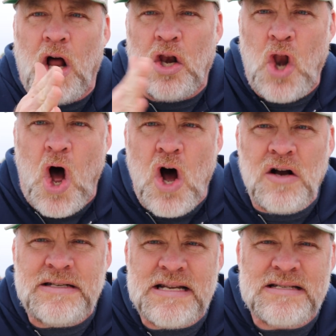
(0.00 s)
a
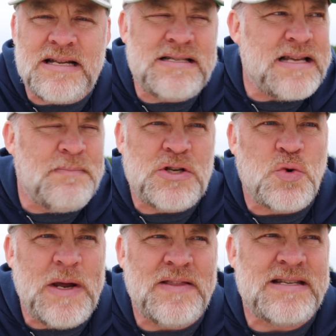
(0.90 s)
long distance in
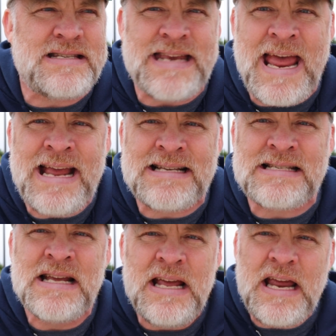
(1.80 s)
between the
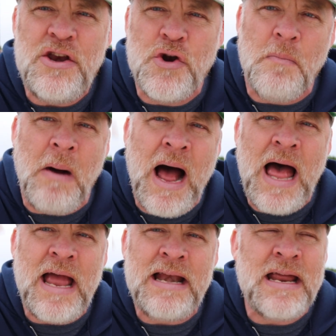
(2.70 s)
stakes, in your
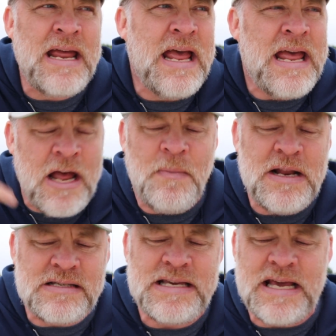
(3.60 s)
mind, him and
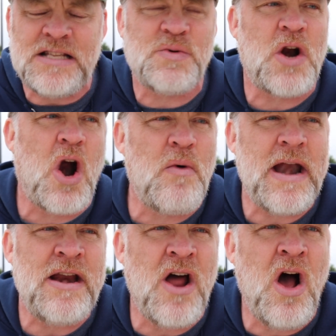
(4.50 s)
his kids would
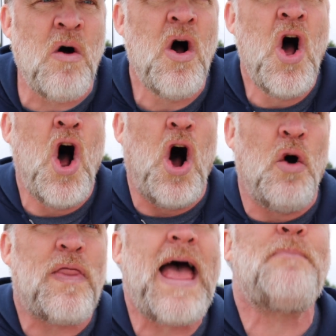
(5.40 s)
already know,
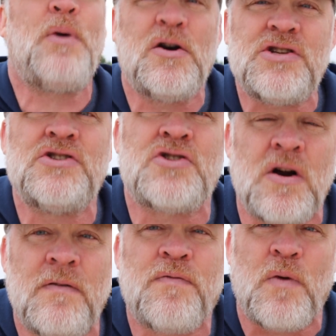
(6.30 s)
oh, that person
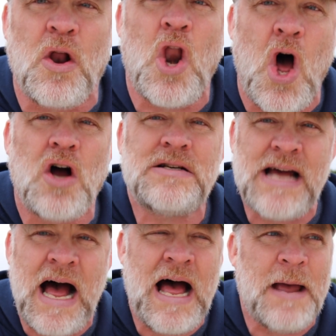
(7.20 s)
served for a long
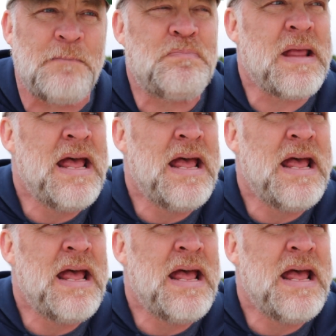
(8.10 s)
time.